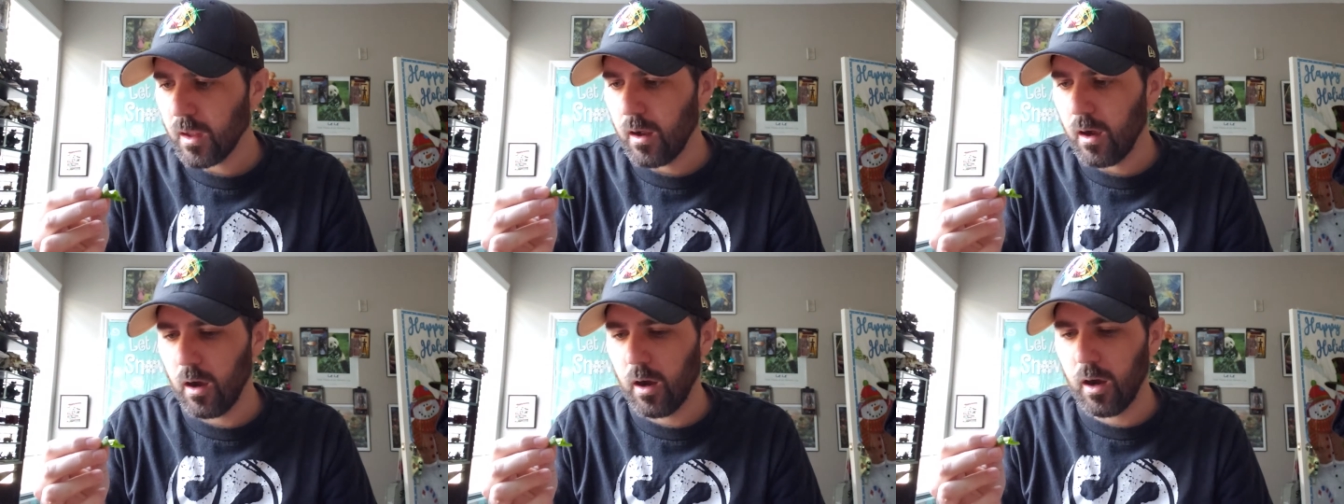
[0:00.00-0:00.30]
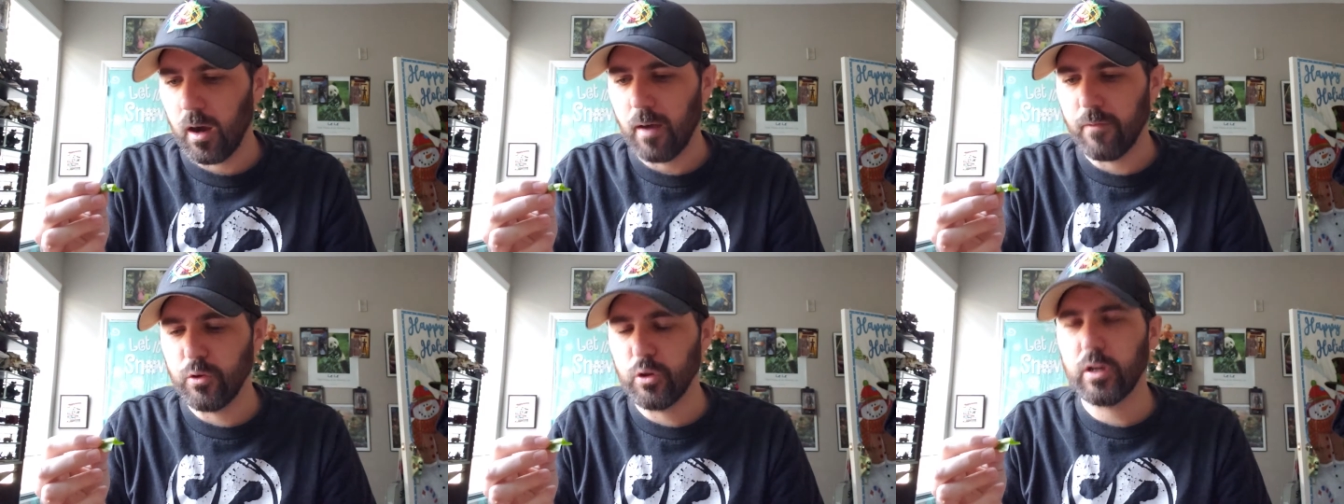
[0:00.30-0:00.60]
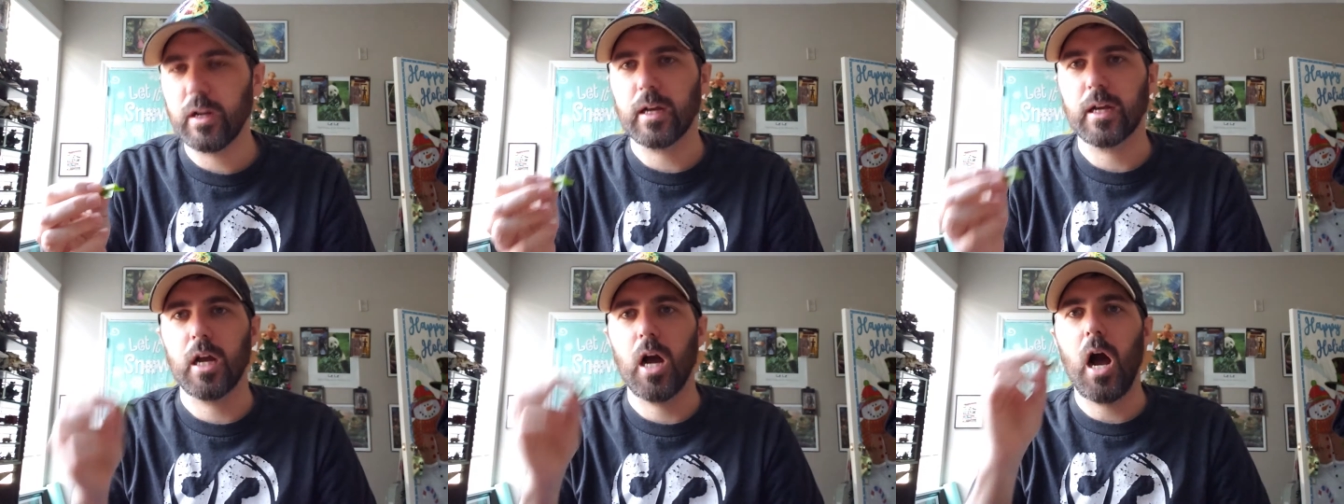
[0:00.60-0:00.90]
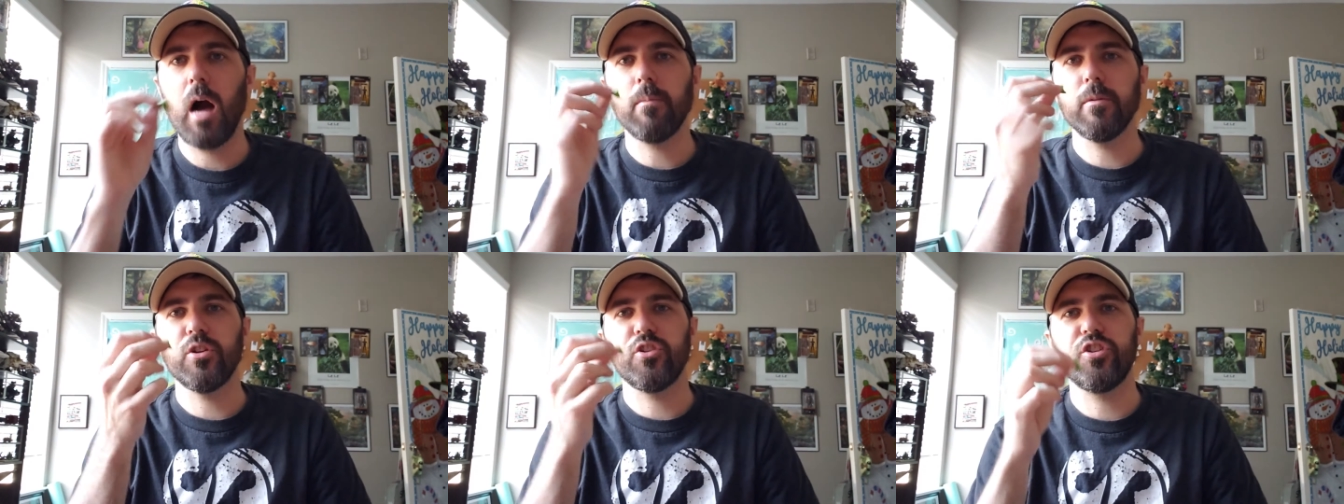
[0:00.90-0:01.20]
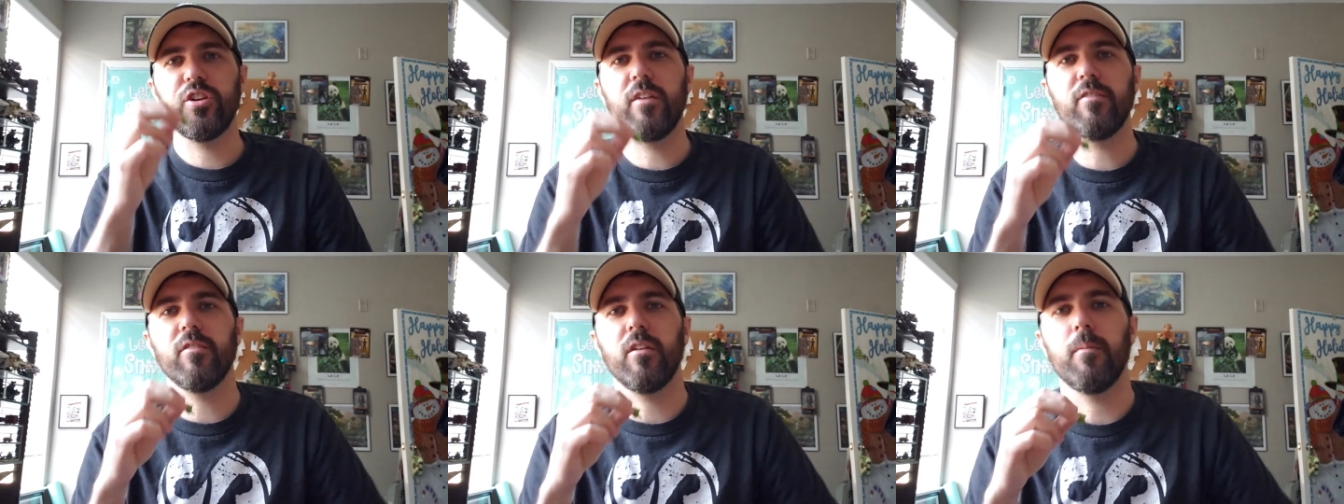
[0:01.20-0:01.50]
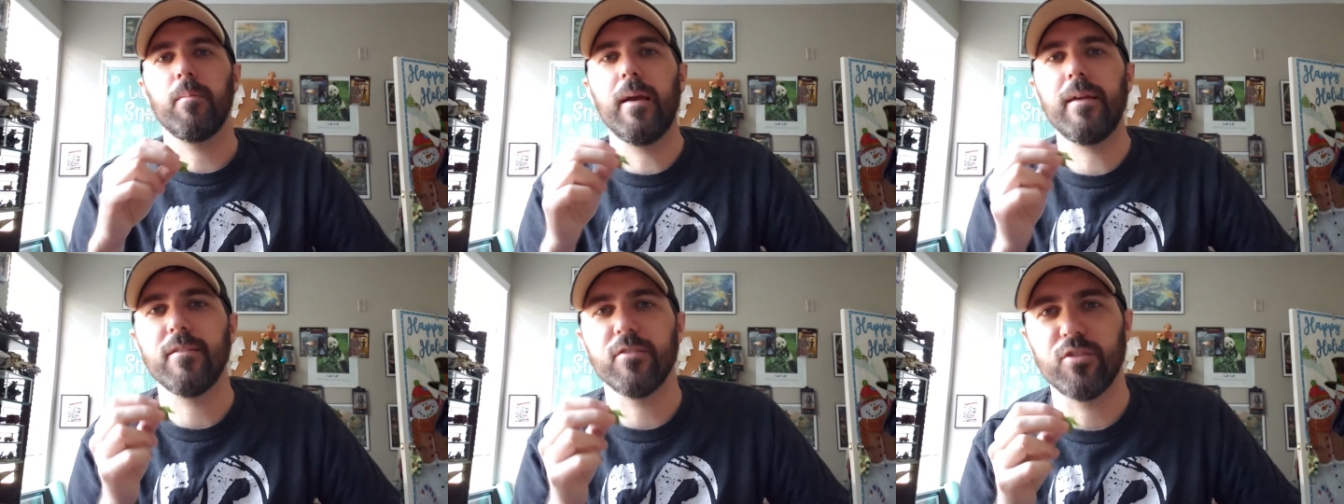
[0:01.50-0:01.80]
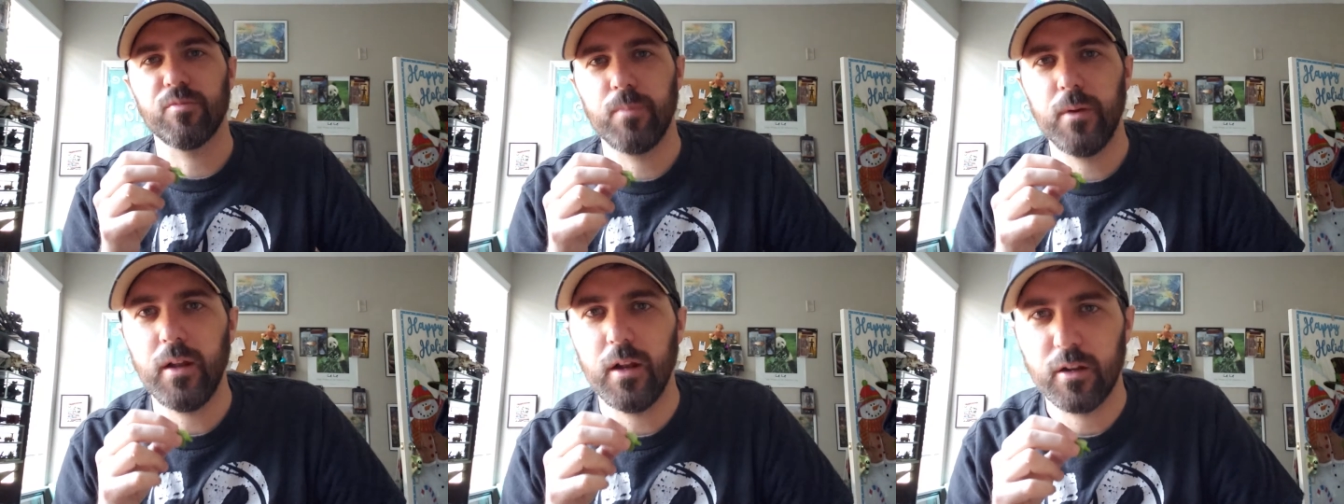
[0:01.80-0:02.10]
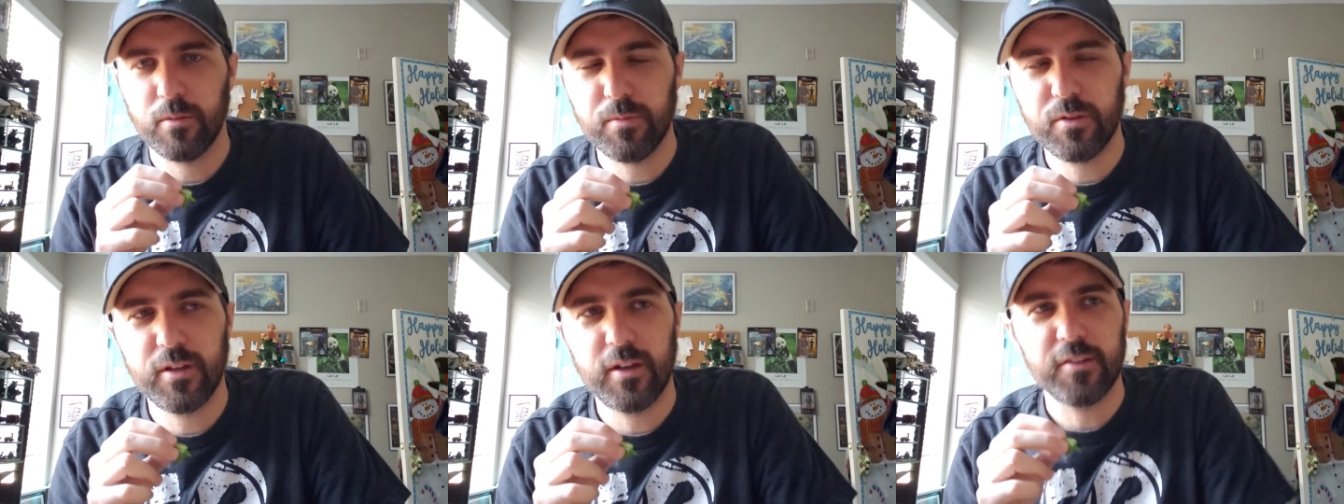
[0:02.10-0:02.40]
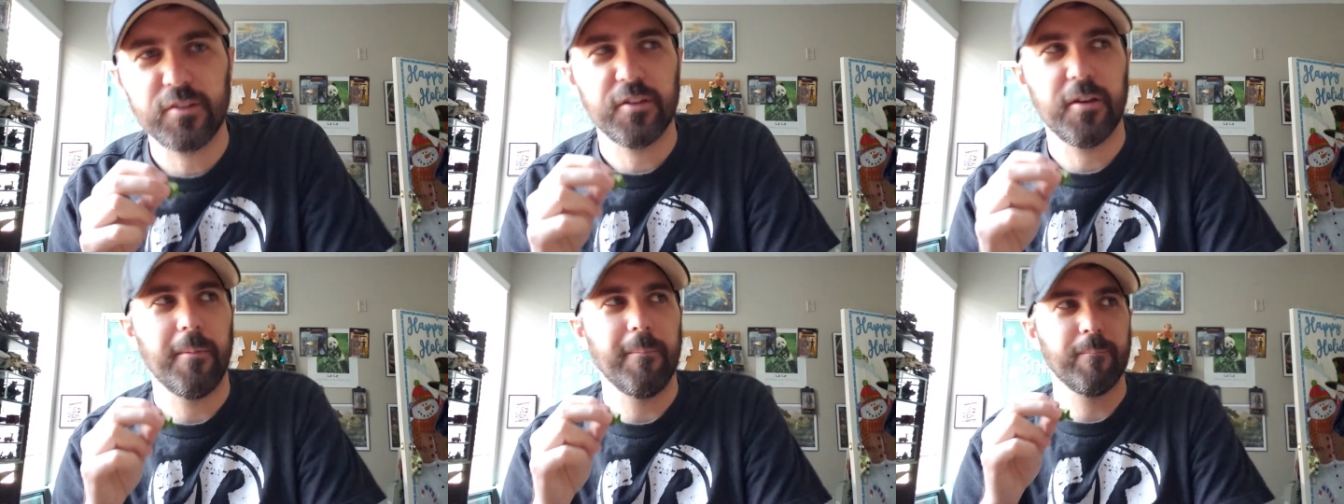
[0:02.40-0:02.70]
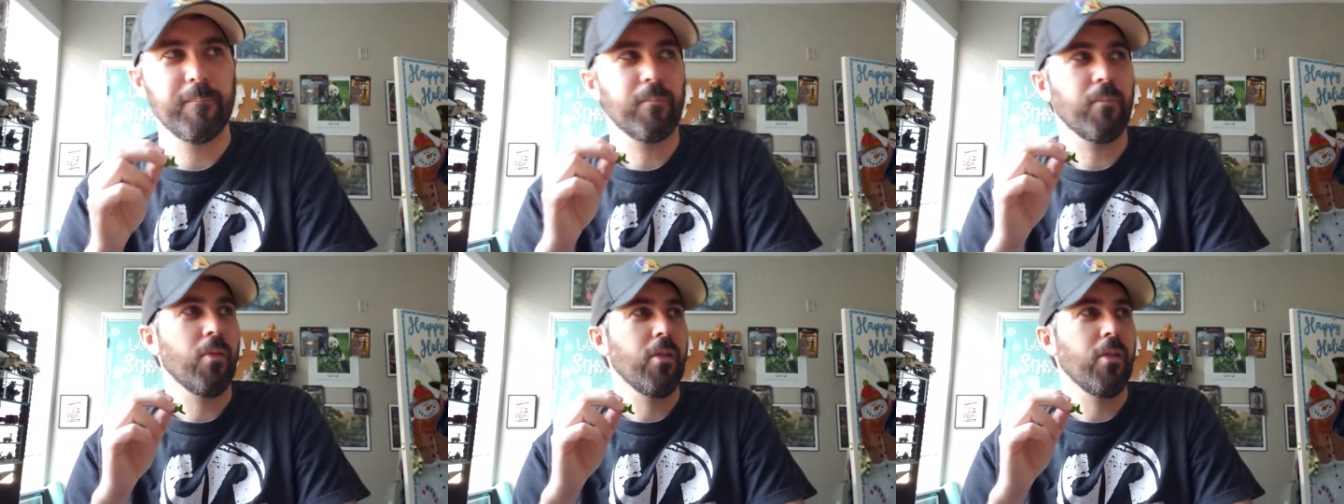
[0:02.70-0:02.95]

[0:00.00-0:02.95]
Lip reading: if you get a gob of cheese and a piece of spinach, let me tell you something.